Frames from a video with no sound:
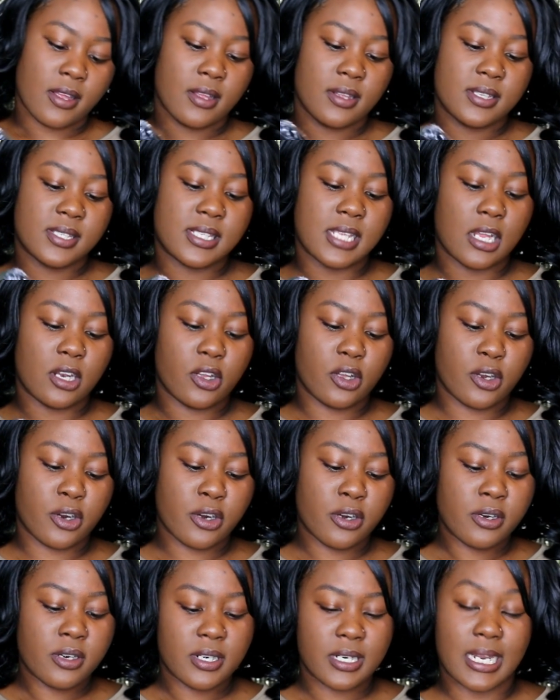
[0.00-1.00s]

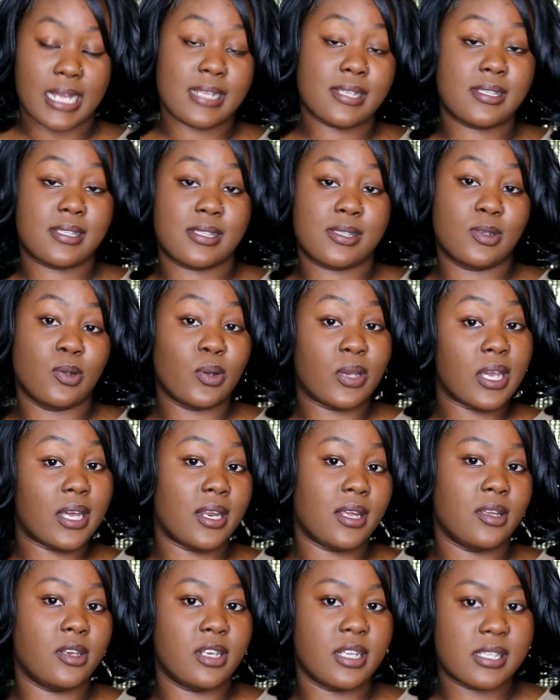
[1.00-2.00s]
seller that's
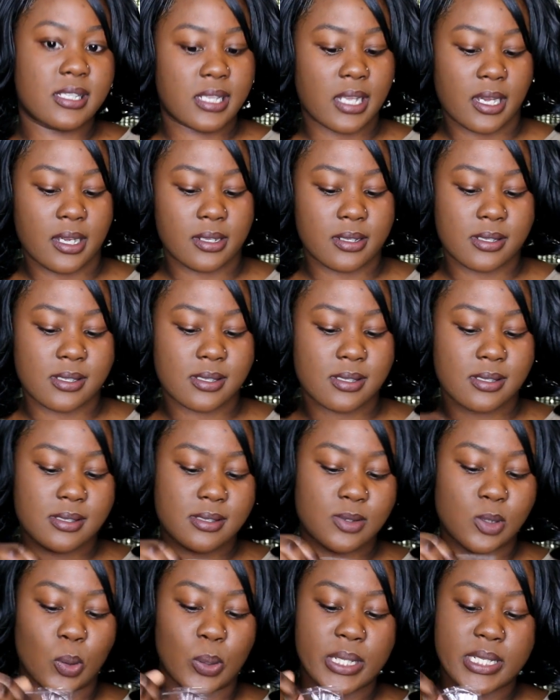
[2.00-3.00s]
located in the States,
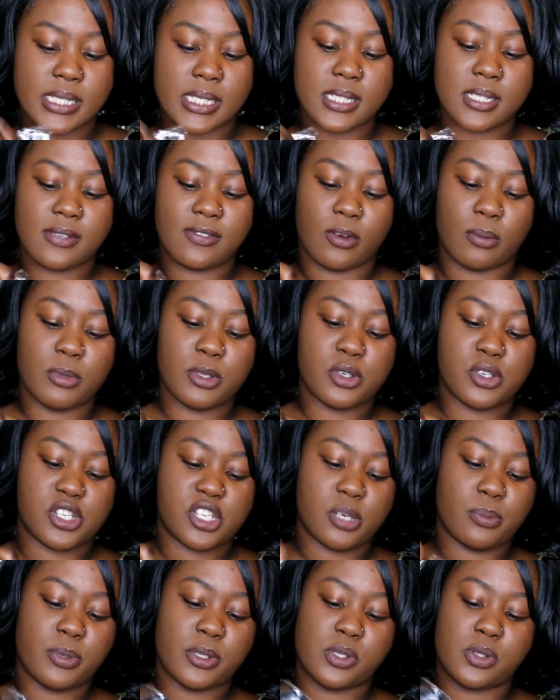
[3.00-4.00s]
so it's easy for me to
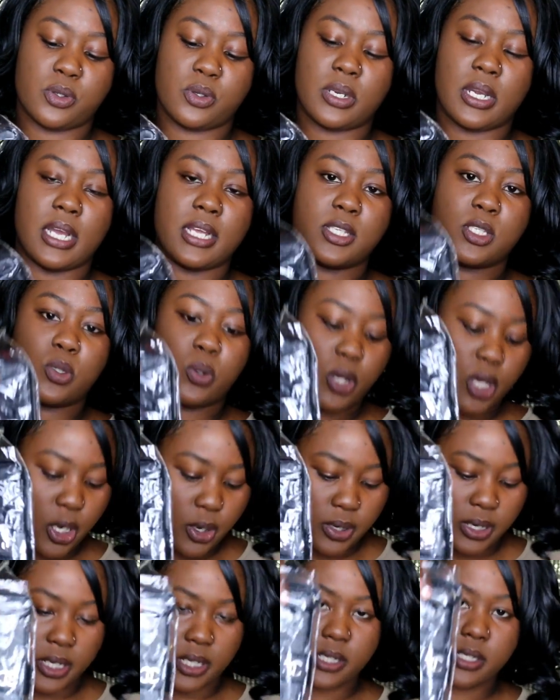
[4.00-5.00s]
ship it to you guys. So here
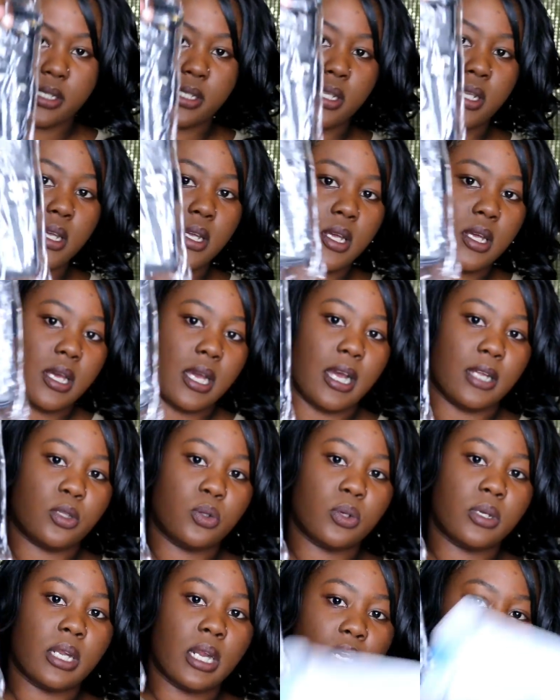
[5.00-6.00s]
it is. I
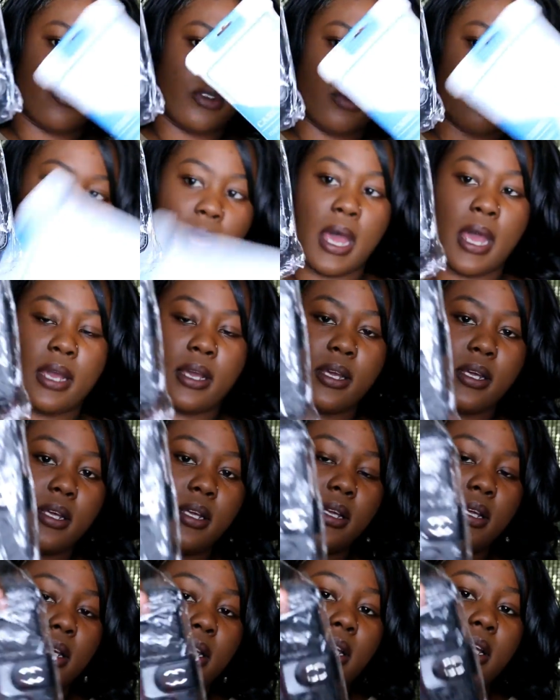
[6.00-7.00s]
took it out of the bag,
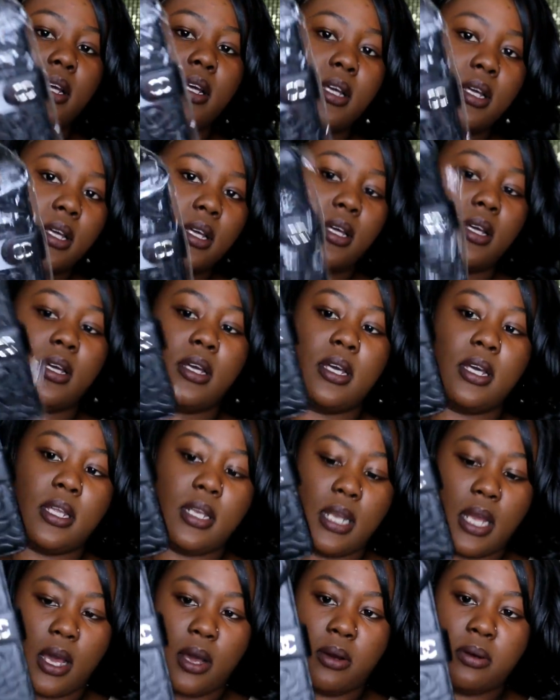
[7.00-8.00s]
and
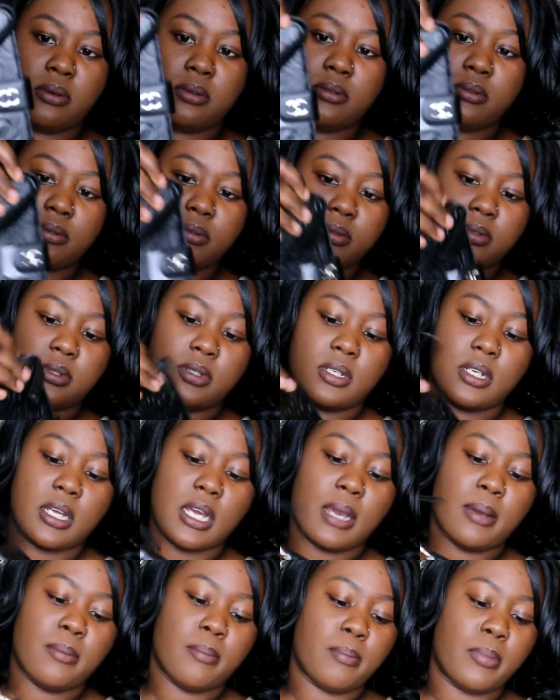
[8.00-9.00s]
now,
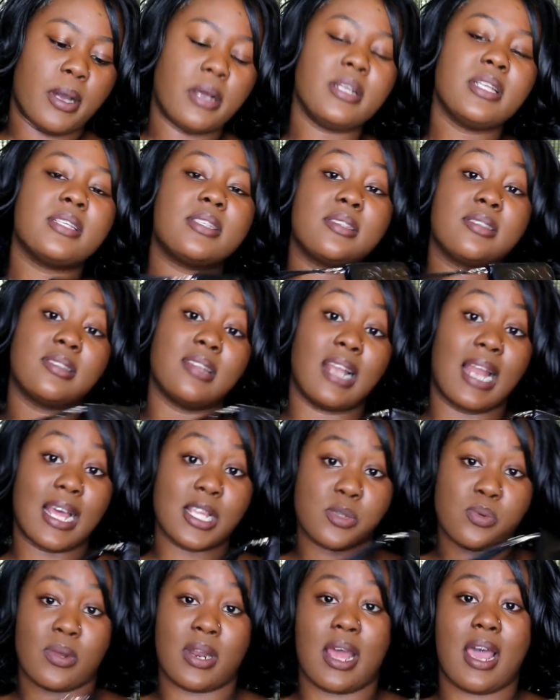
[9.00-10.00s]
but this is the
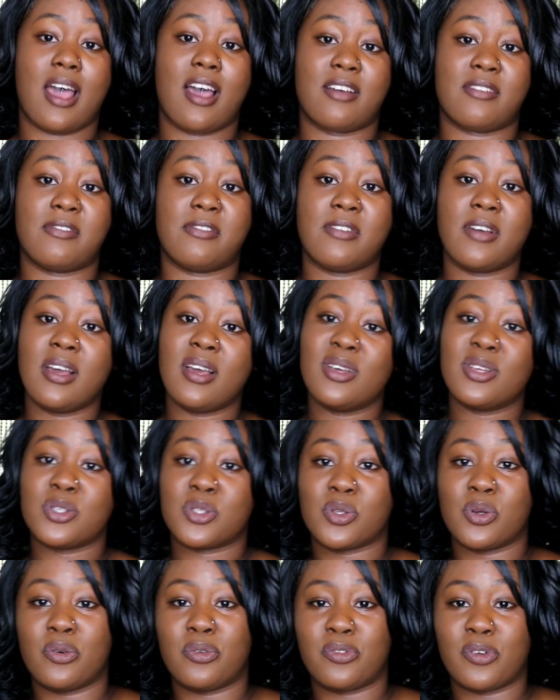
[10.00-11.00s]
last one I have.
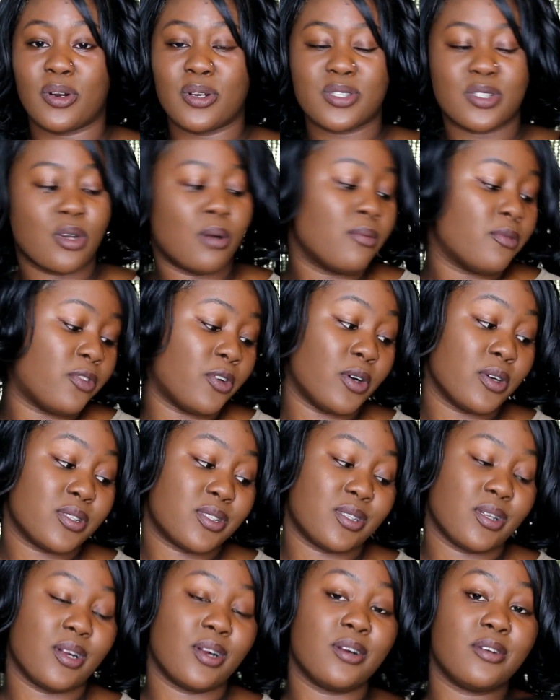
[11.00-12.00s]
So first come, first
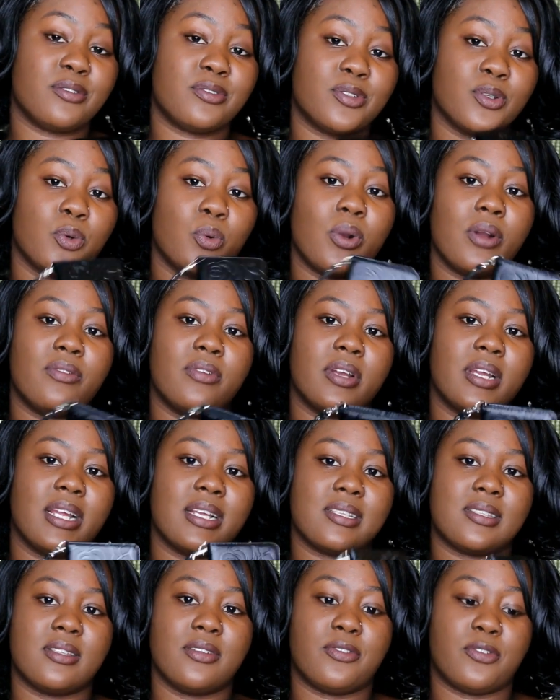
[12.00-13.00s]
serve. So whoever
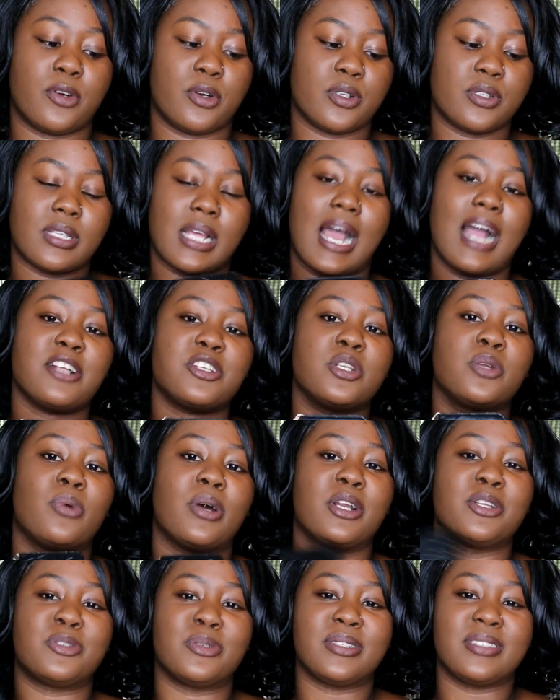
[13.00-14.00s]
gets it first. I actually
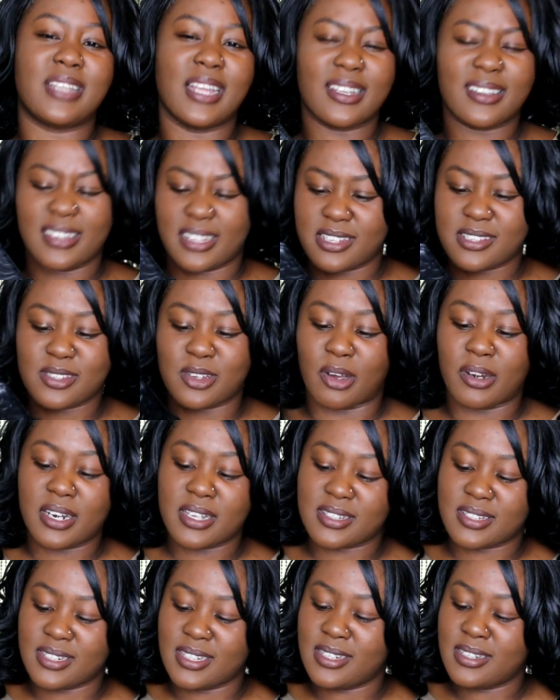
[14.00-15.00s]
wanted to take this,
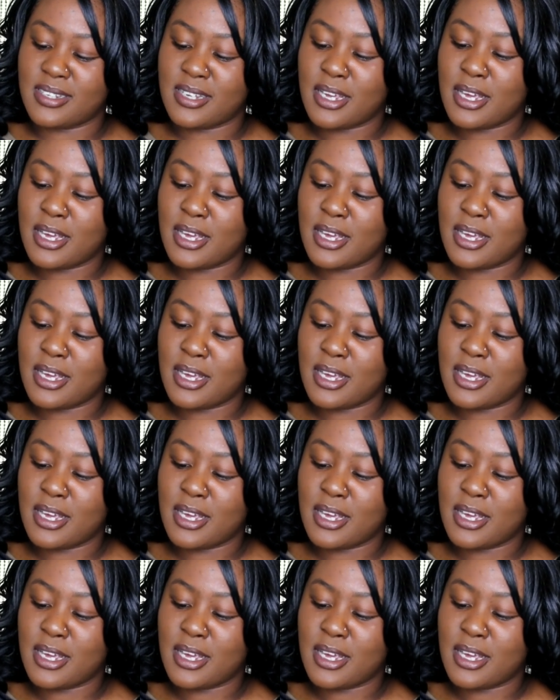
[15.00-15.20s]
honestly,